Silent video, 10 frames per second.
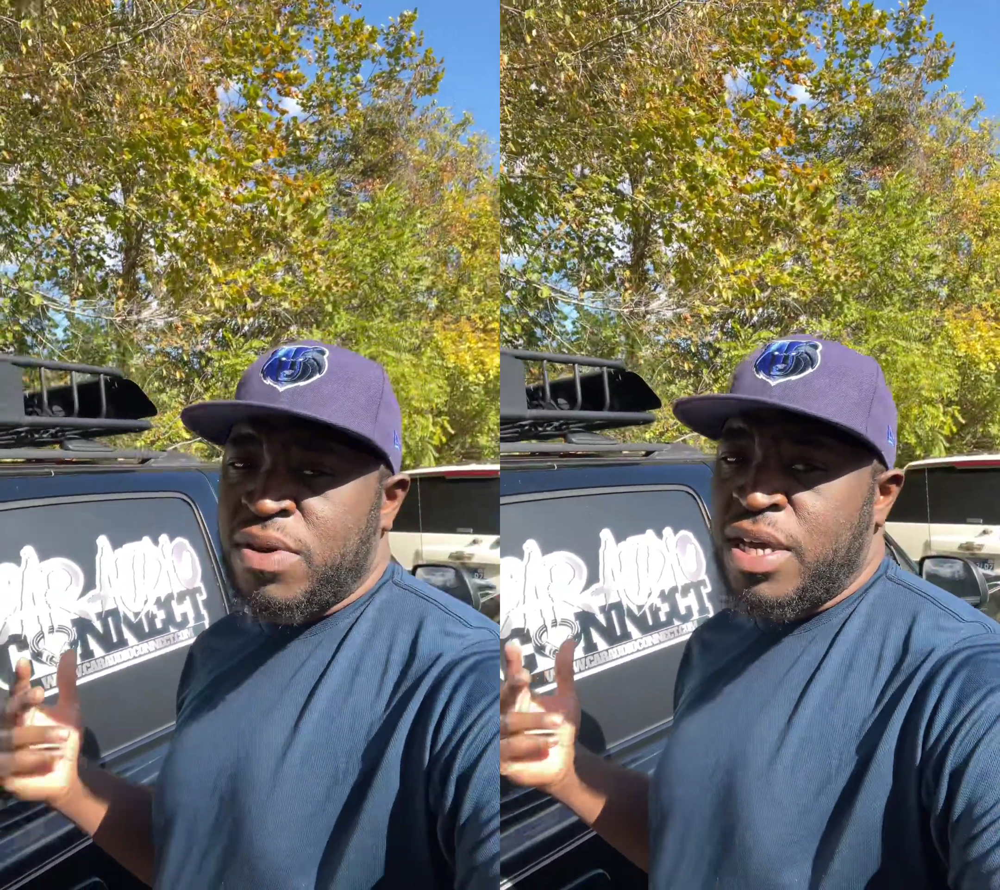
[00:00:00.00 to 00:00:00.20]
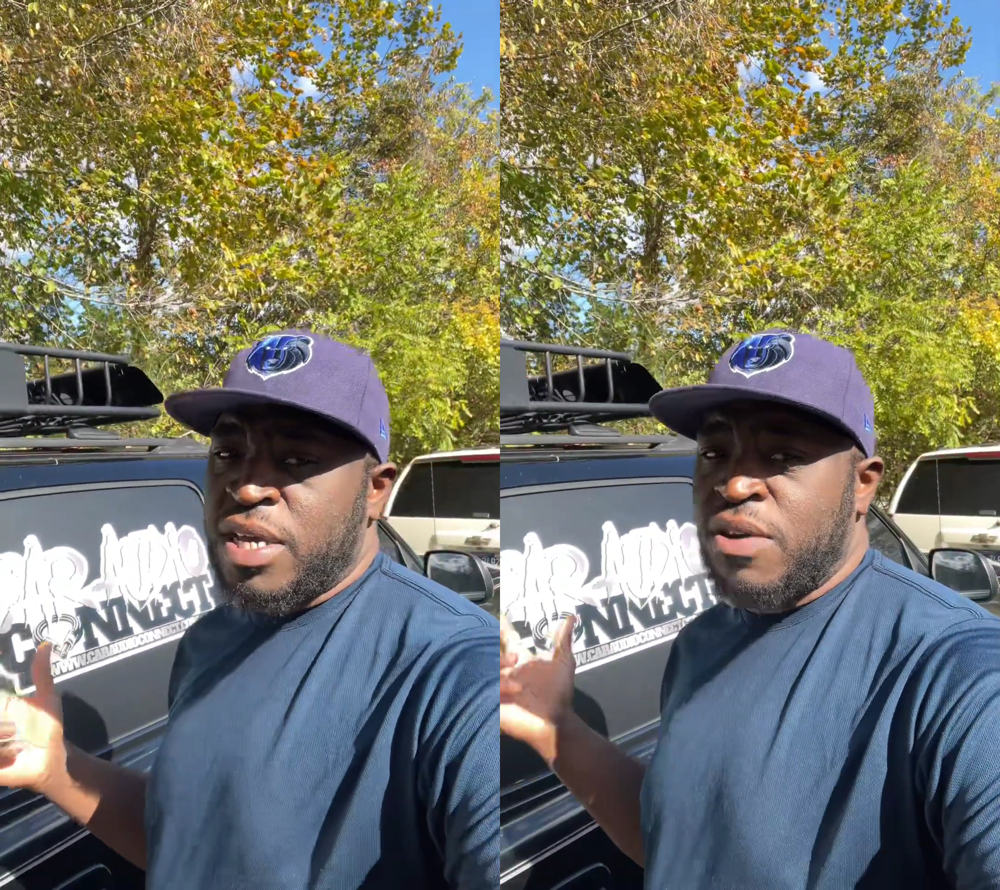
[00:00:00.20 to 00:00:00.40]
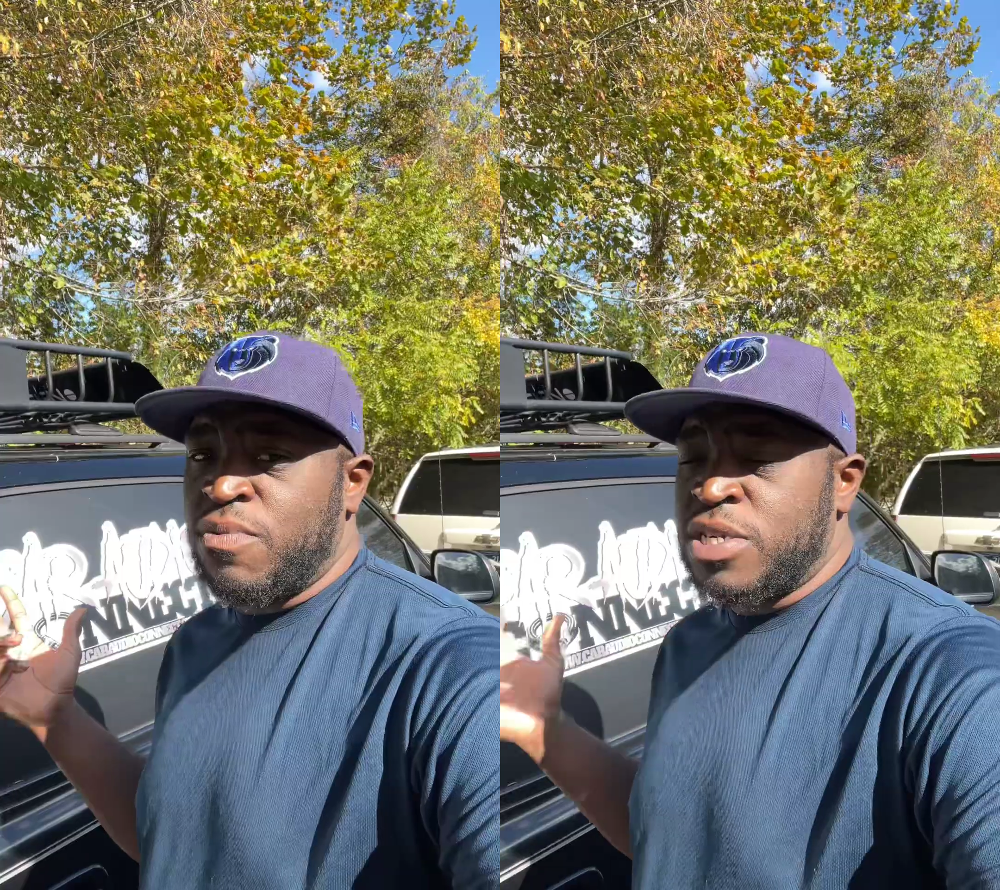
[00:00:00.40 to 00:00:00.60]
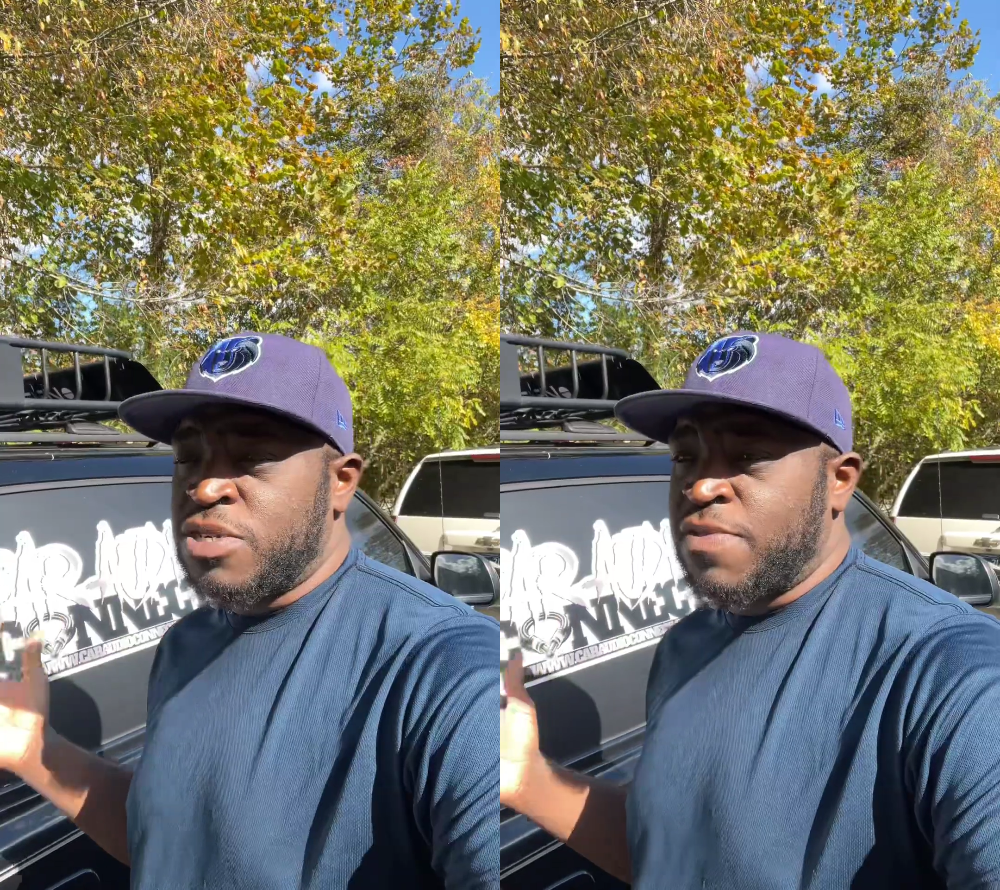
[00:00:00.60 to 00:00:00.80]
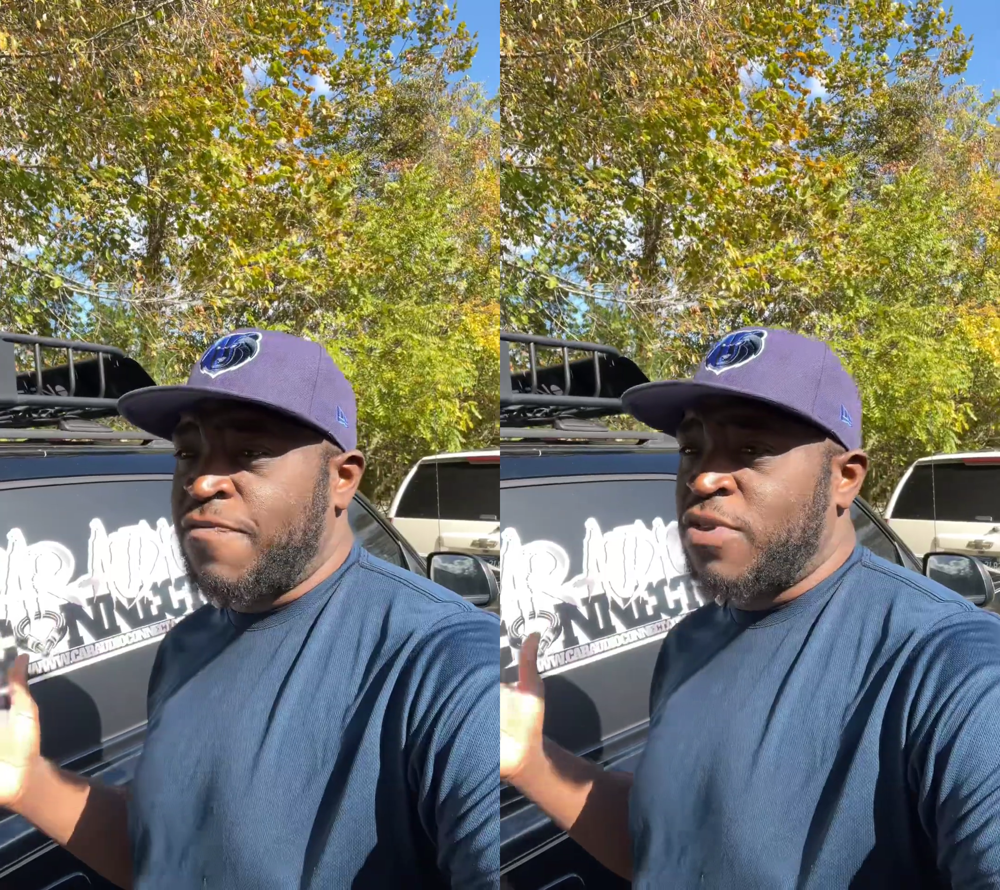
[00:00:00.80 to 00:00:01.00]
ahead and get one
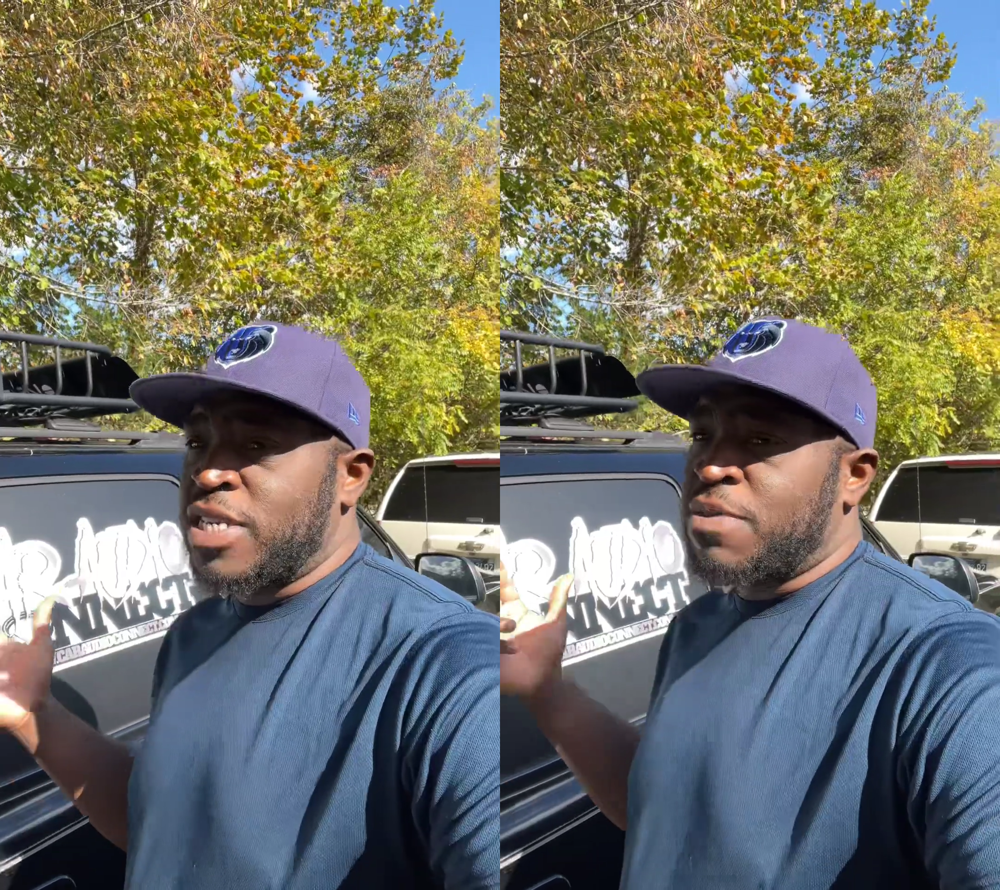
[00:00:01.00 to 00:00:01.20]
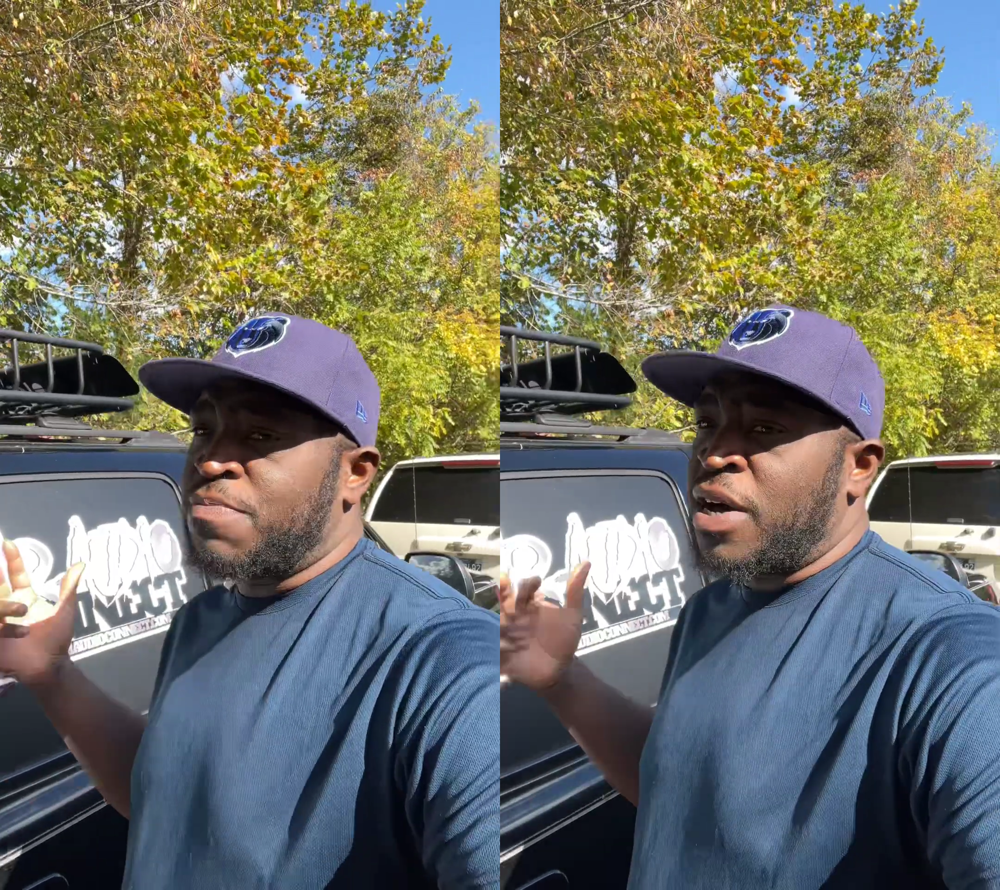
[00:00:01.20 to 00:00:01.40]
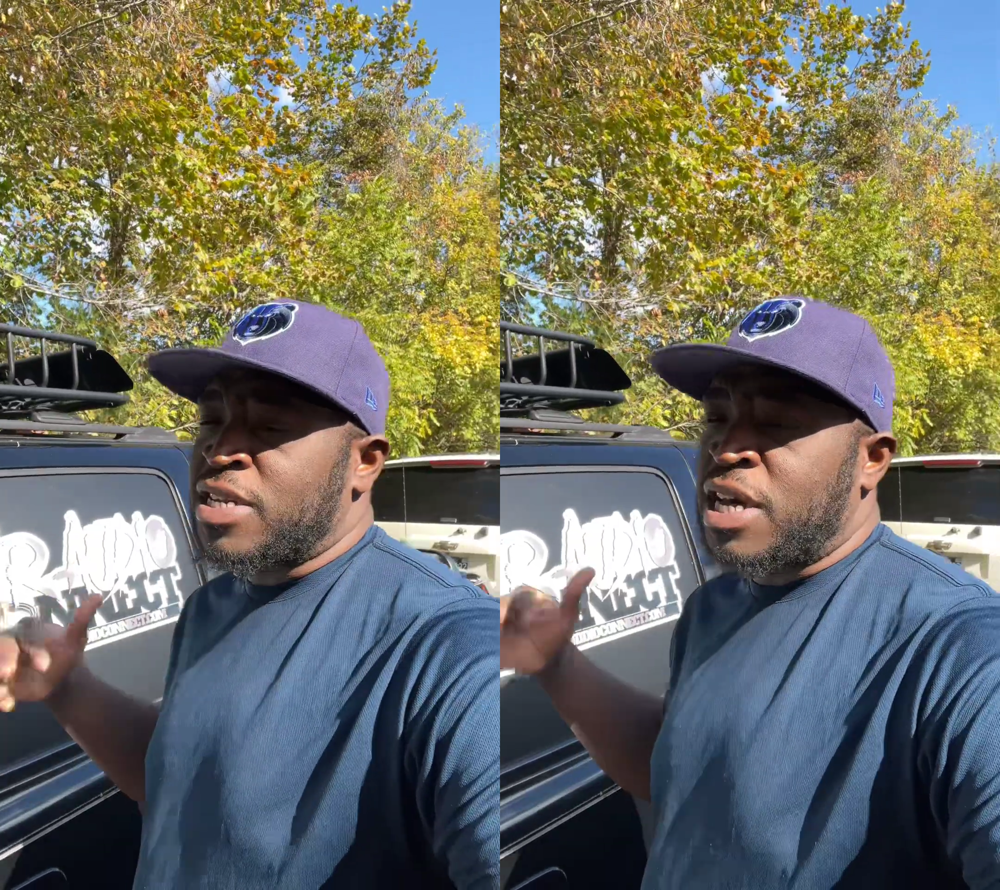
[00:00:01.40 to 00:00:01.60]
fresh at the box.